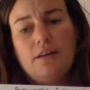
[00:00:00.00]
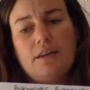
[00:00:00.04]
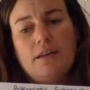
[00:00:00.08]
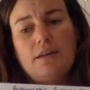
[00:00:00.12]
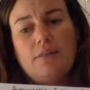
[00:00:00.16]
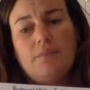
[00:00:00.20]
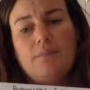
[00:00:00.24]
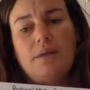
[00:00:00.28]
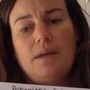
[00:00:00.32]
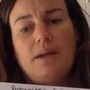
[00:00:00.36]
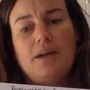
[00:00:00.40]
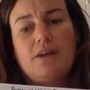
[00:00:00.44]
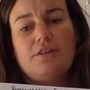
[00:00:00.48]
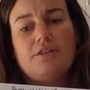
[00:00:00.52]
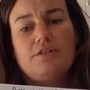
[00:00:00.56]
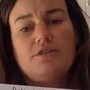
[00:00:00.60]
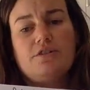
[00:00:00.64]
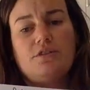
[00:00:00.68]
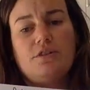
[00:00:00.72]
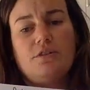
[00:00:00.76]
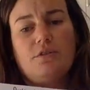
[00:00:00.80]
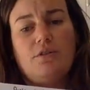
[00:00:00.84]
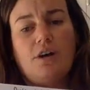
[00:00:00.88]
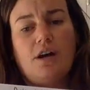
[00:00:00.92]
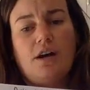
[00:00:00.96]
compared
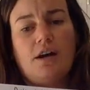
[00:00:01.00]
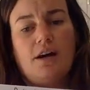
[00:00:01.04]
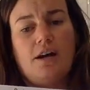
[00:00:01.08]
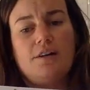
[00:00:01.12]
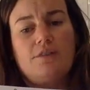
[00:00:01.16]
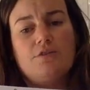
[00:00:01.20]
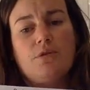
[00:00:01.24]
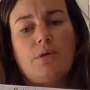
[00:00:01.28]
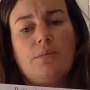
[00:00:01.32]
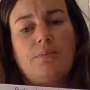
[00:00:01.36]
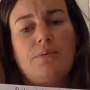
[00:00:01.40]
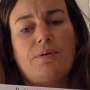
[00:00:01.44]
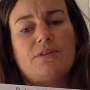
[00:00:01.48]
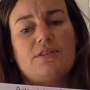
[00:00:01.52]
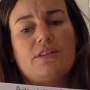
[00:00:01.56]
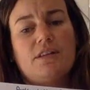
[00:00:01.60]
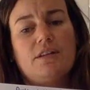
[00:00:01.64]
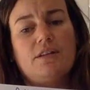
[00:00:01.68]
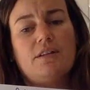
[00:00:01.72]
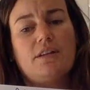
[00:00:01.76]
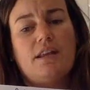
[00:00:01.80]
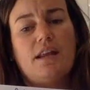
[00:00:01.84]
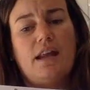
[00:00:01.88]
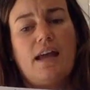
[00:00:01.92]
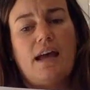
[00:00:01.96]
to a
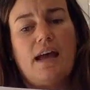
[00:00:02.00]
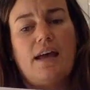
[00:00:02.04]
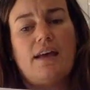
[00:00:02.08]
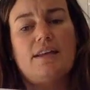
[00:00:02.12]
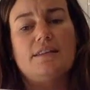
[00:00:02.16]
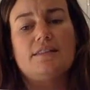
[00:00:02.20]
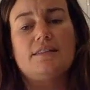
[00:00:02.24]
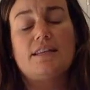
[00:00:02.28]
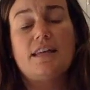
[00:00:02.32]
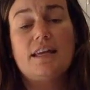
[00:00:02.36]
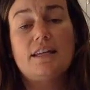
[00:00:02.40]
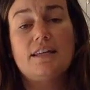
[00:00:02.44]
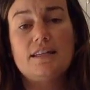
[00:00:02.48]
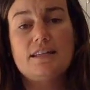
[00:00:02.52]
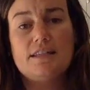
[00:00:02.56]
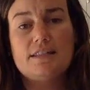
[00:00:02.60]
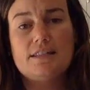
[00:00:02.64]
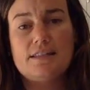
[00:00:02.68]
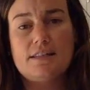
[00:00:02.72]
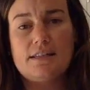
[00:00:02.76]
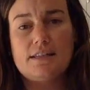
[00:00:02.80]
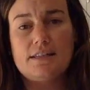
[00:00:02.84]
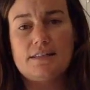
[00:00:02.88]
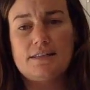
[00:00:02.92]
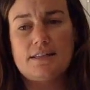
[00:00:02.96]
person that has kidney
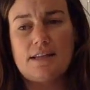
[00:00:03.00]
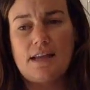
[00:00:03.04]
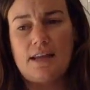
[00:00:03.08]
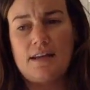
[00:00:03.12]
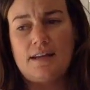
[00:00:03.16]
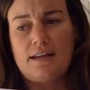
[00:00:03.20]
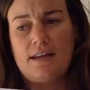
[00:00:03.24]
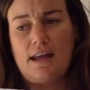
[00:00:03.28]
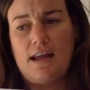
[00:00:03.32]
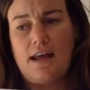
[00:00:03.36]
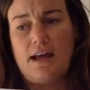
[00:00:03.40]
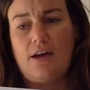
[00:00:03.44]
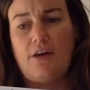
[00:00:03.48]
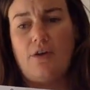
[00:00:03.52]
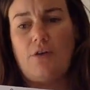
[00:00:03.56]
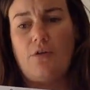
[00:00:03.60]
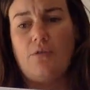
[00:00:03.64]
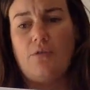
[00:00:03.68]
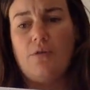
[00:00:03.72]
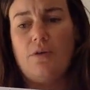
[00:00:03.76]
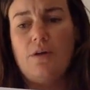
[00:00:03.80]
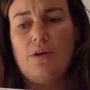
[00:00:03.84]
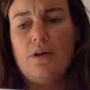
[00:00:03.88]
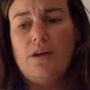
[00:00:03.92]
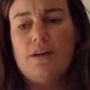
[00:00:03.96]
disease and
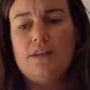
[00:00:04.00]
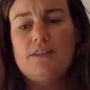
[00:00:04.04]
how